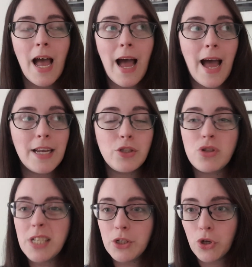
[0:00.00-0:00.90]
and
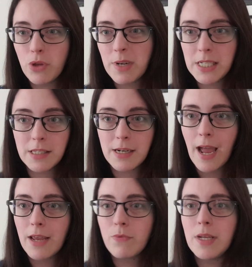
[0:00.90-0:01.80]
just enjoy the rest of the
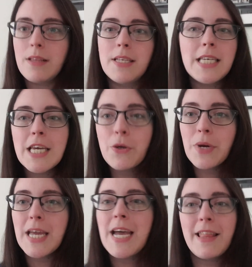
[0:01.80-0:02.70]
night with the
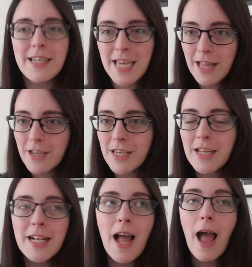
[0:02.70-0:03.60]
takeaway and the telly.